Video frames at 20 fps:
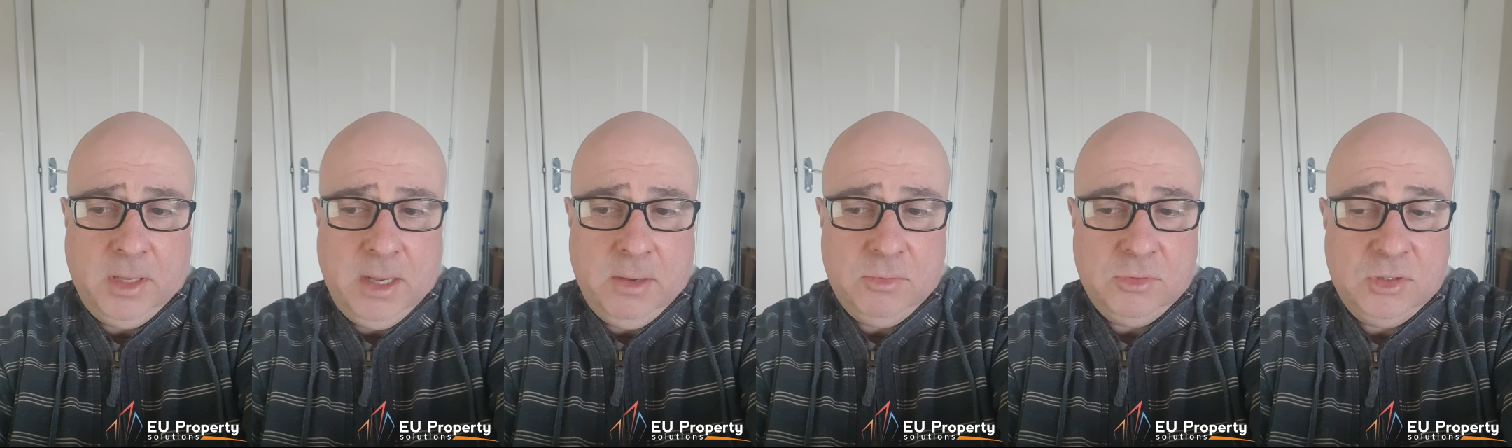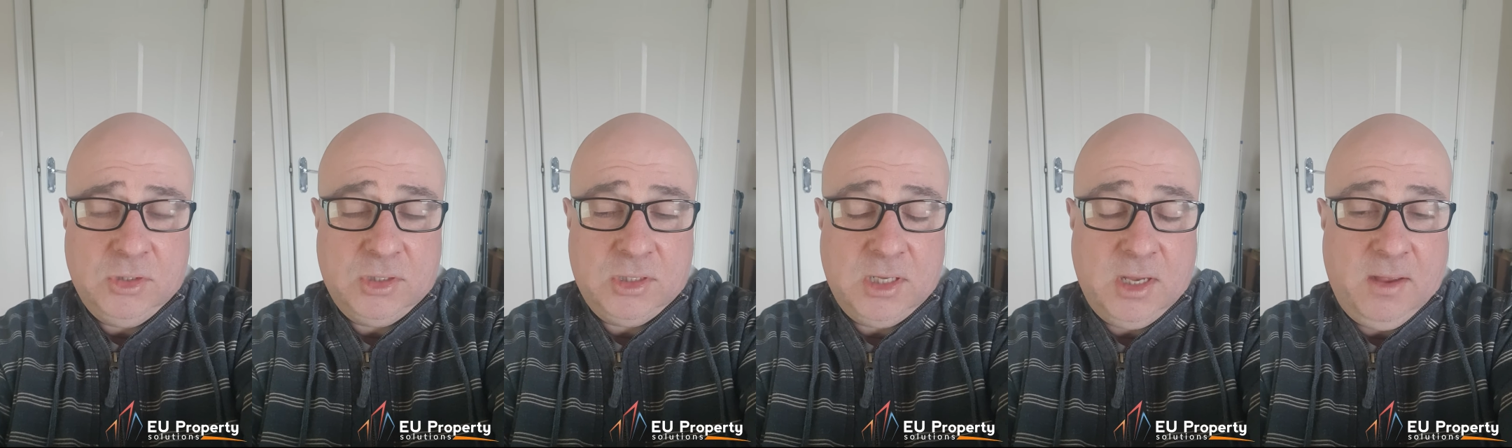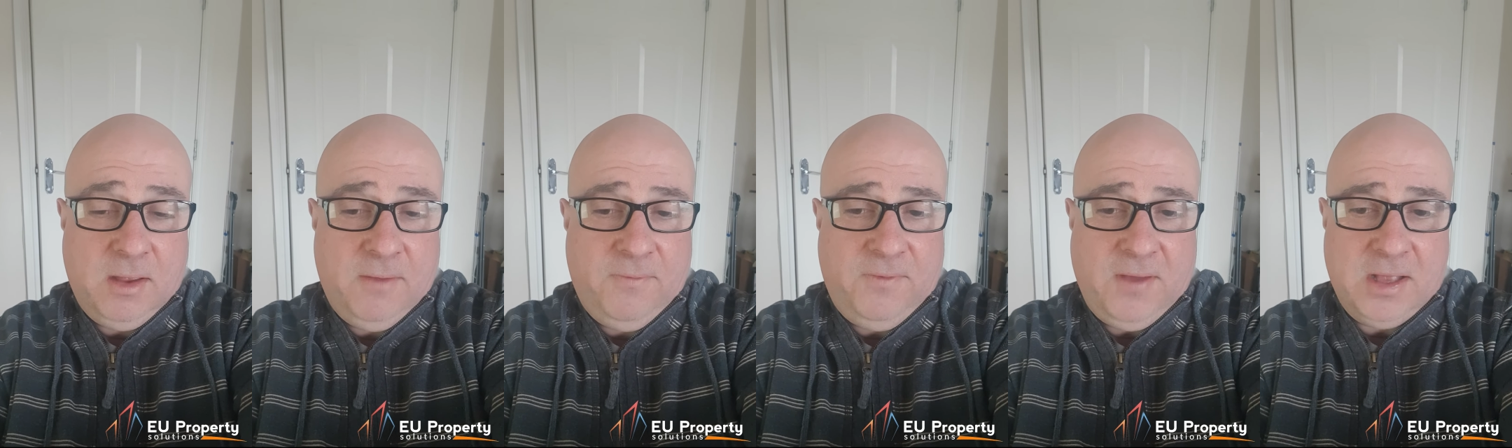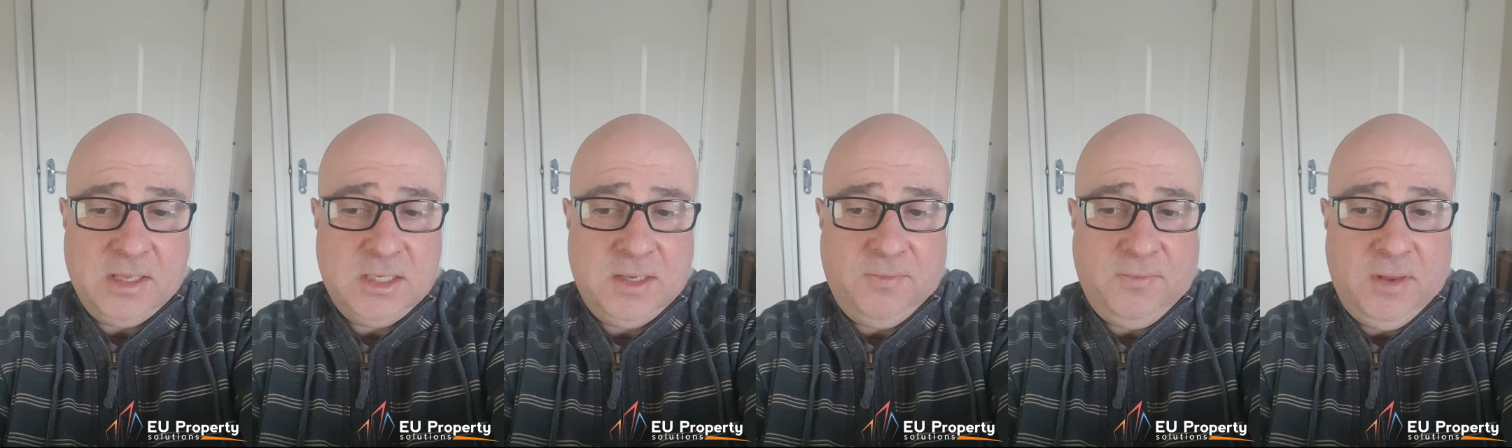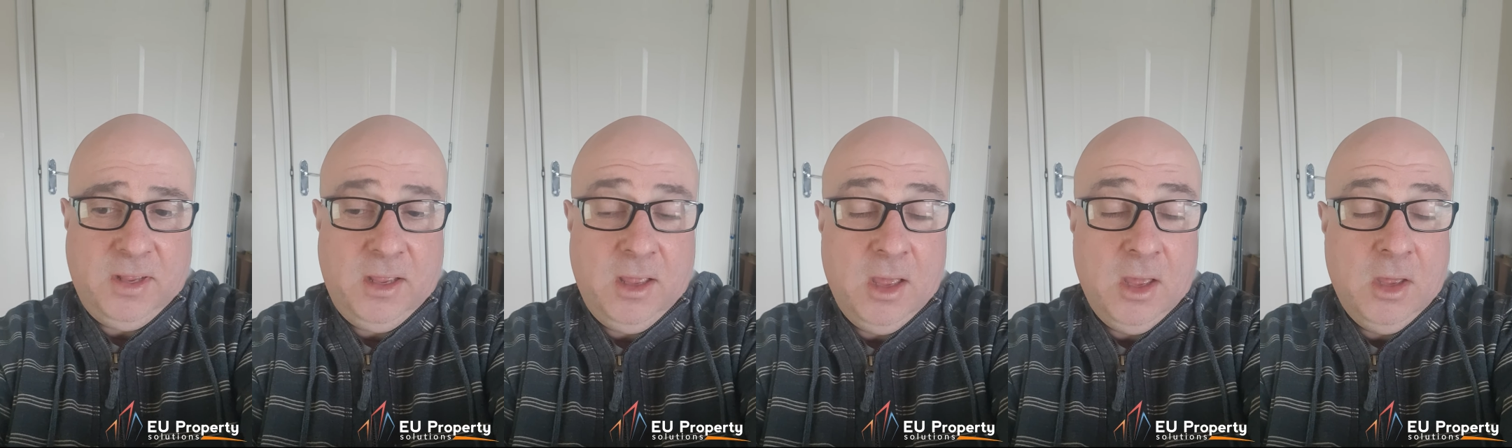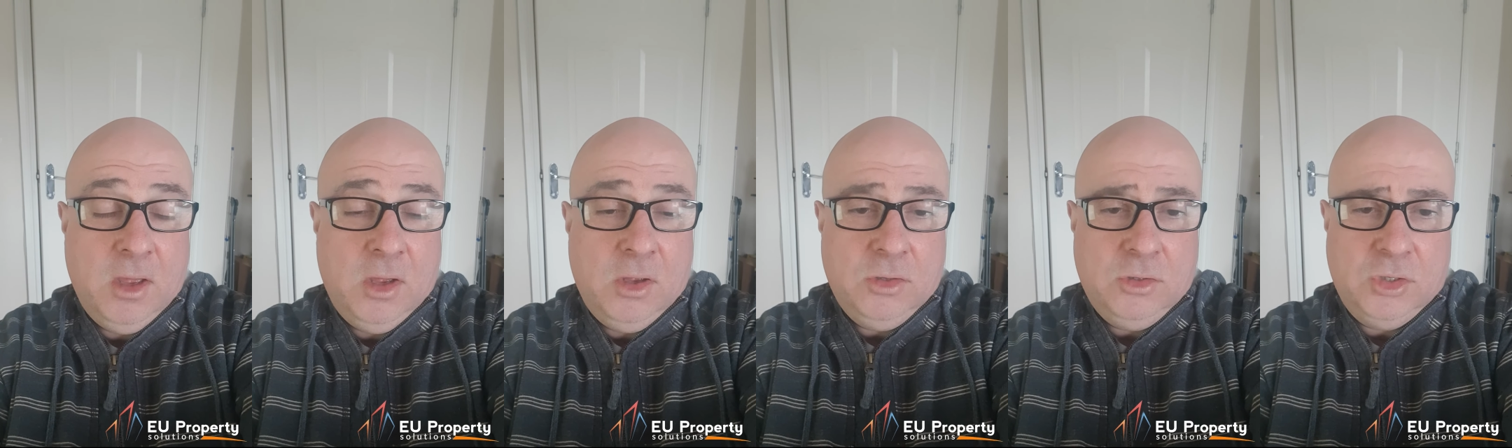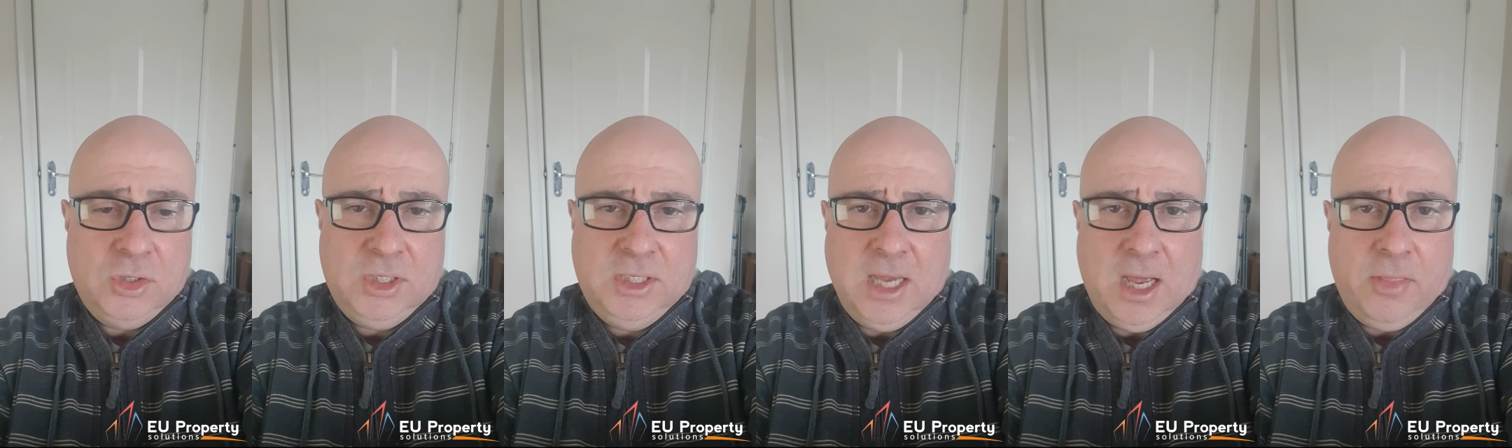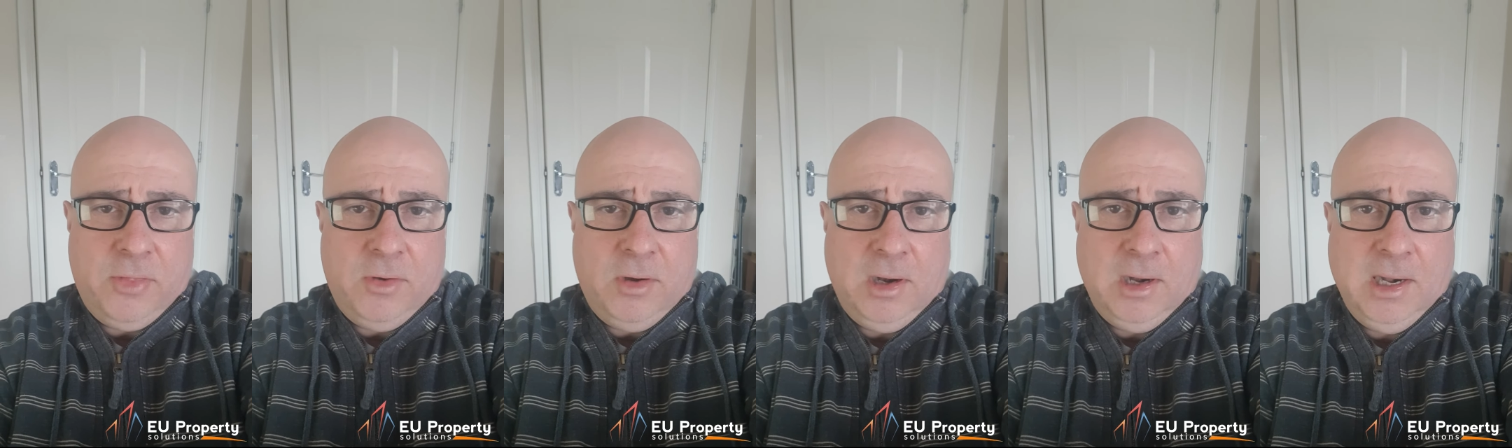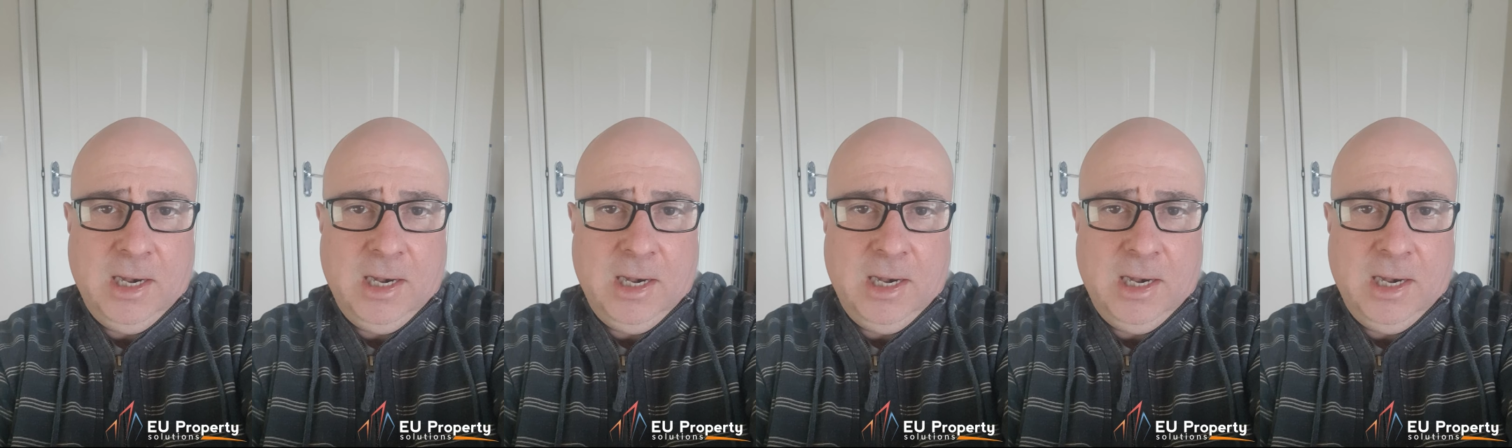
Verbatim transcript: It was just effectively just gathering